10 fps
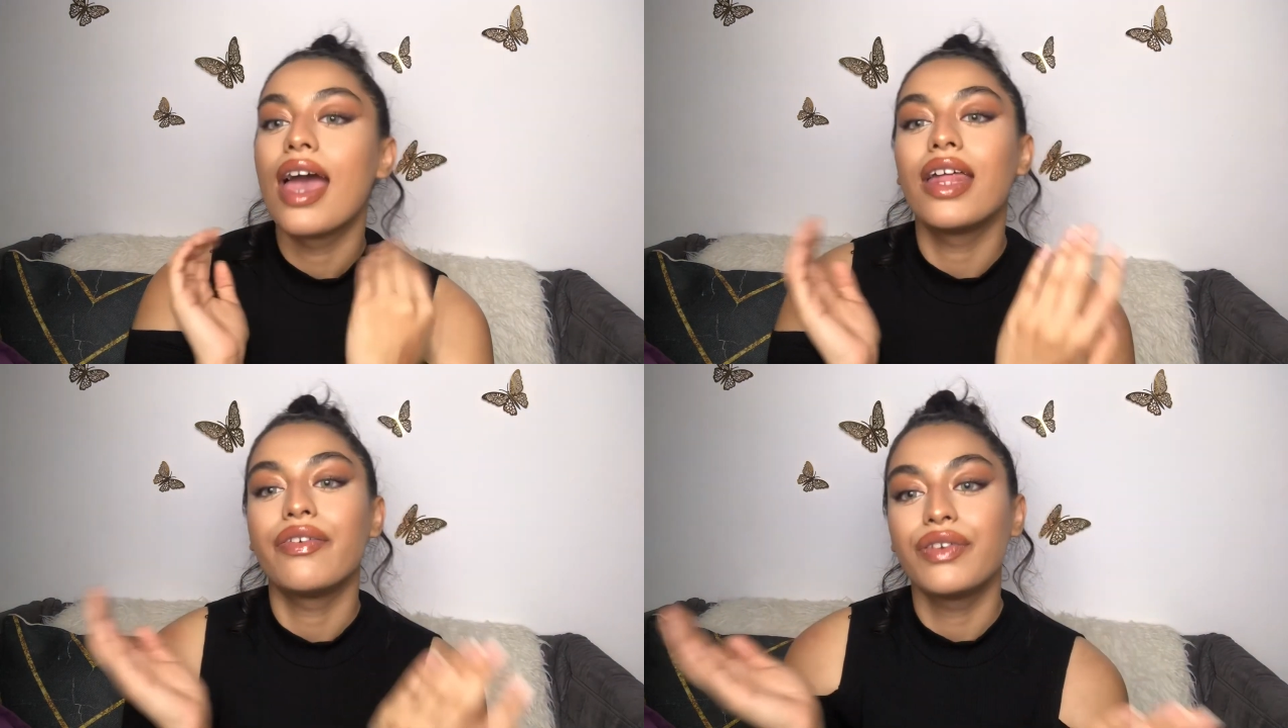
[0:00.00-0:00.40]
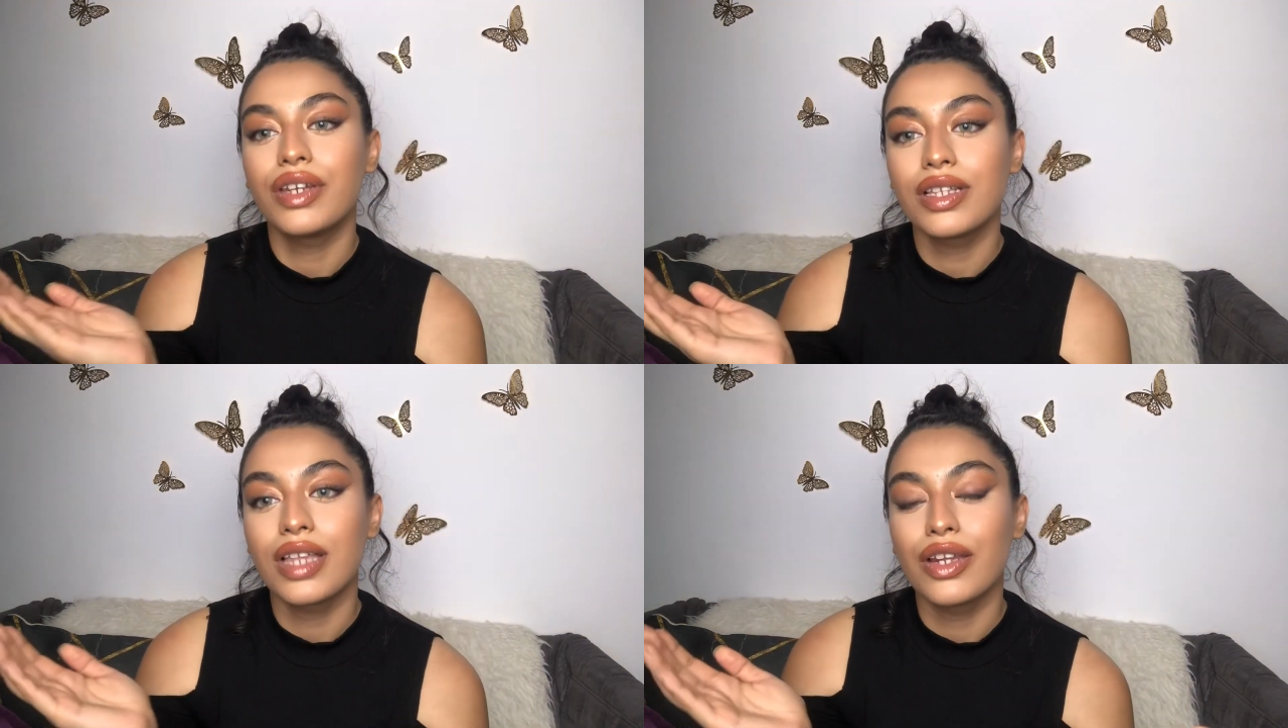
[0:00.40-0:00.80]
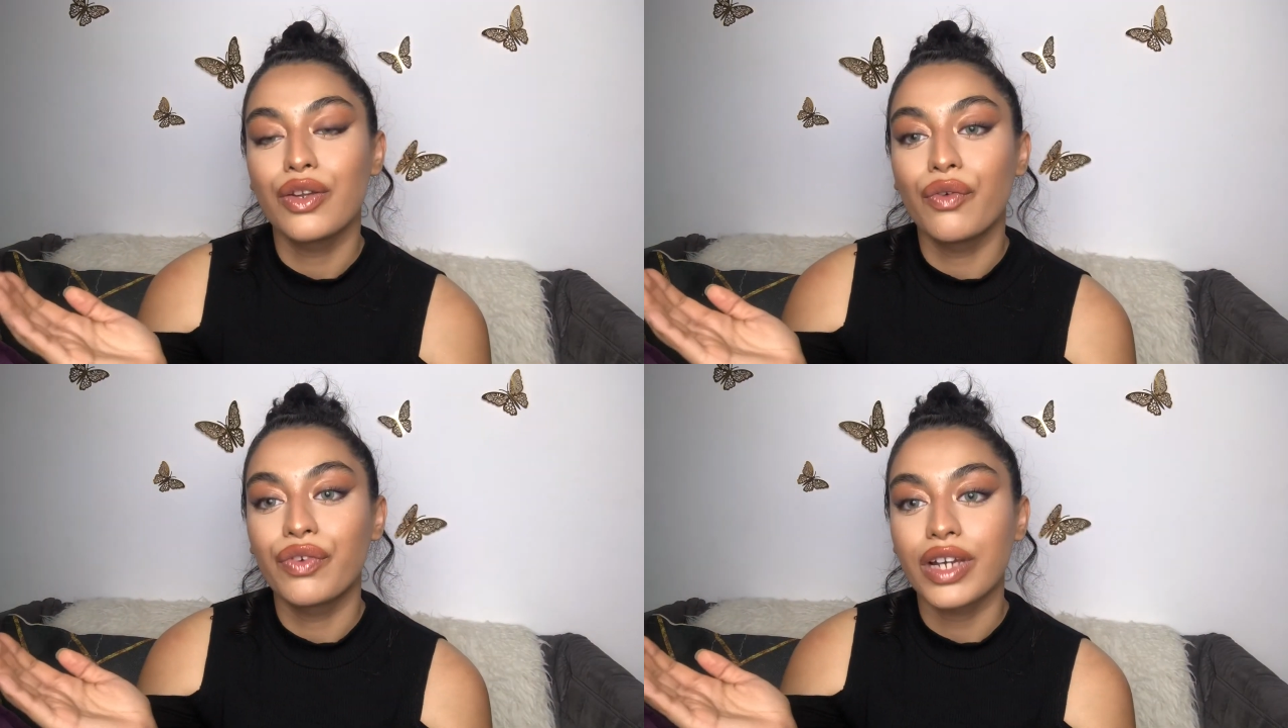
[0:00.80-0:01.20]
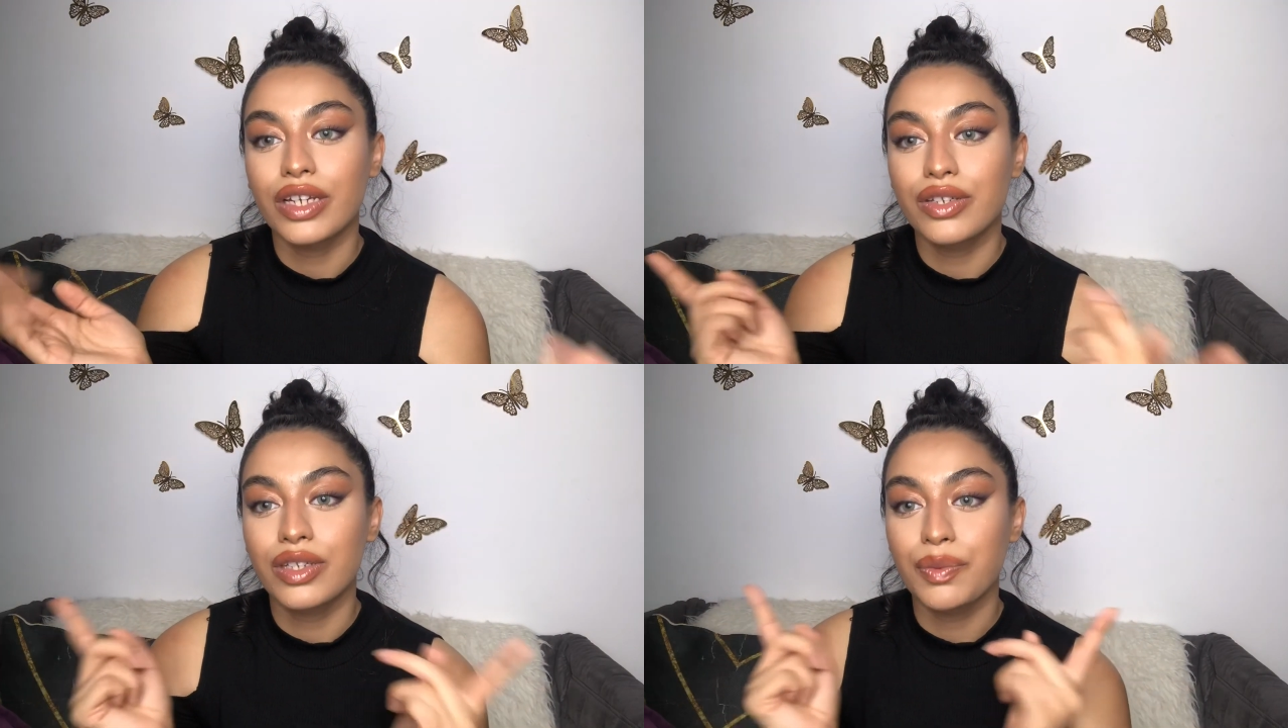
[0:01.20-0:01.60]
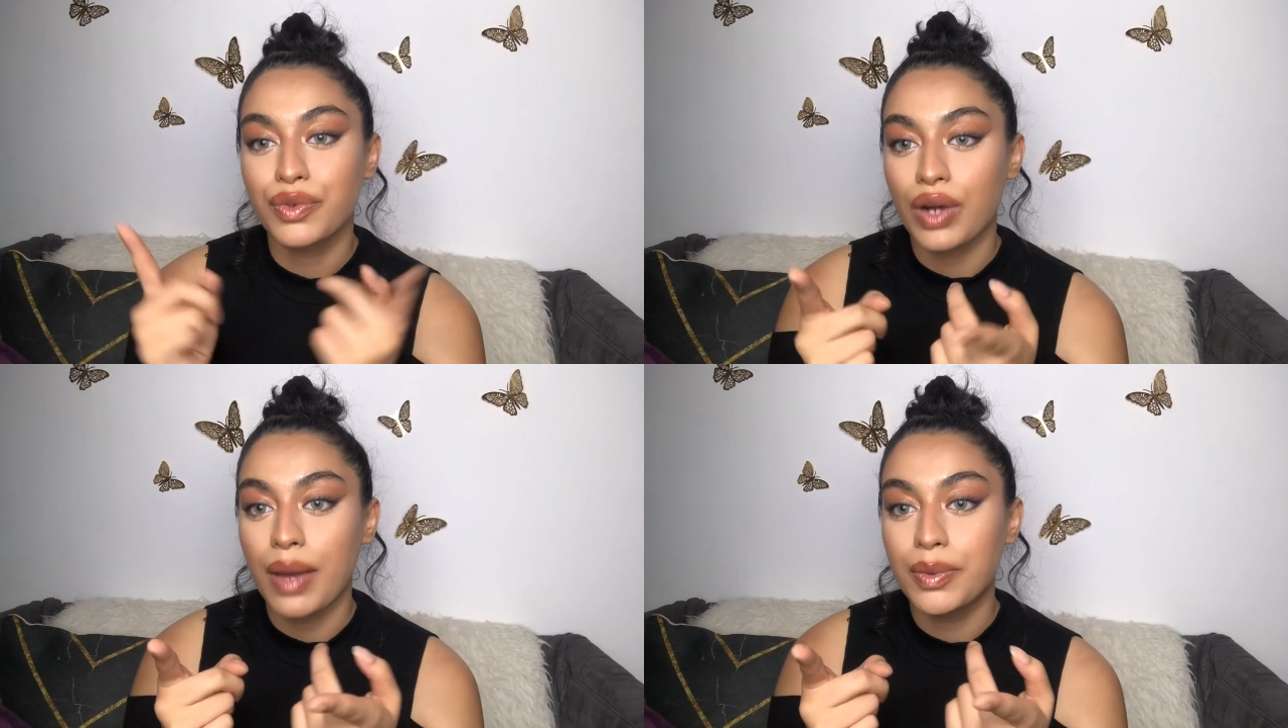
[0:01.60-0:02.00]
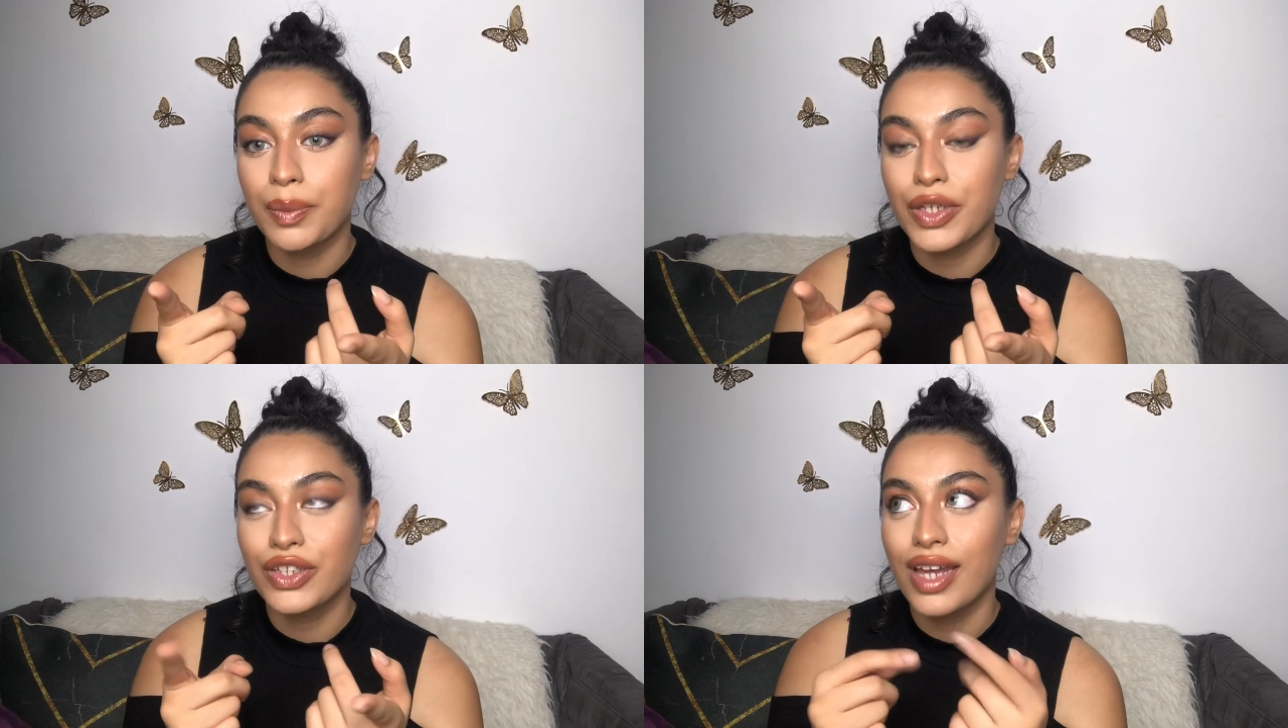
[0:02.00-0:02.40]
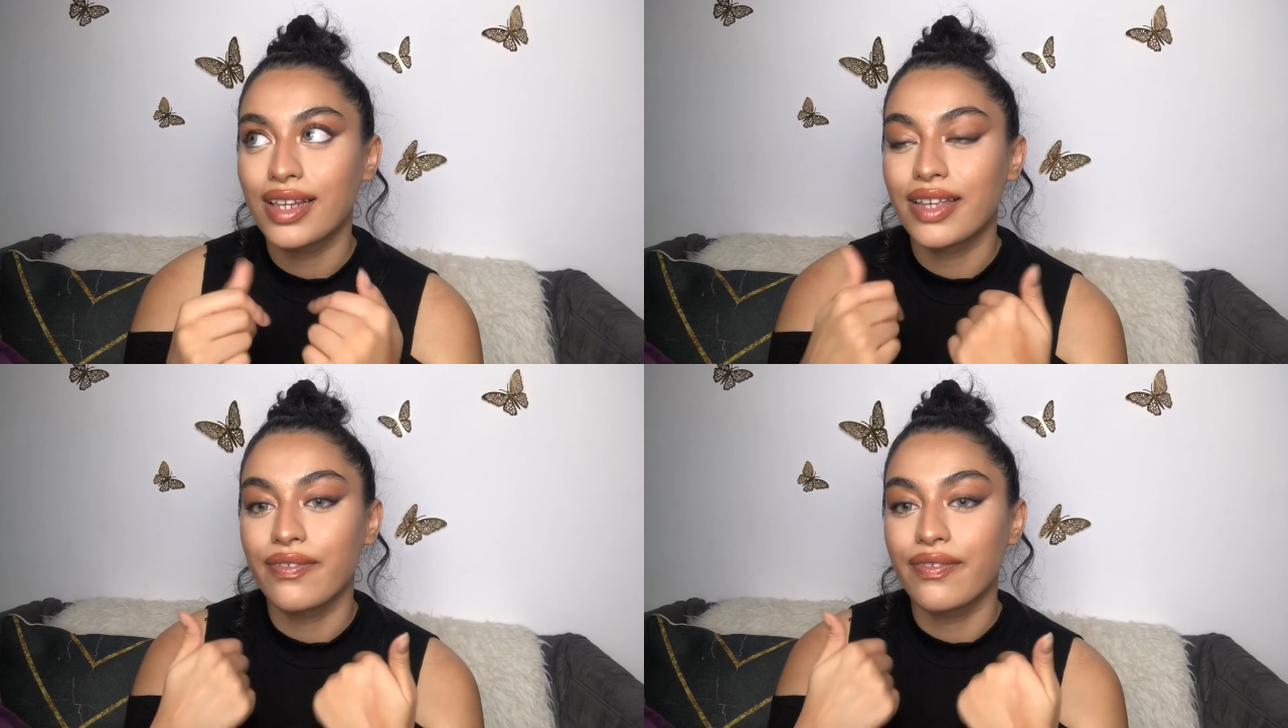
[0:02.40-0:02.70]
and if you did, then don't forget to subscribe to my channel,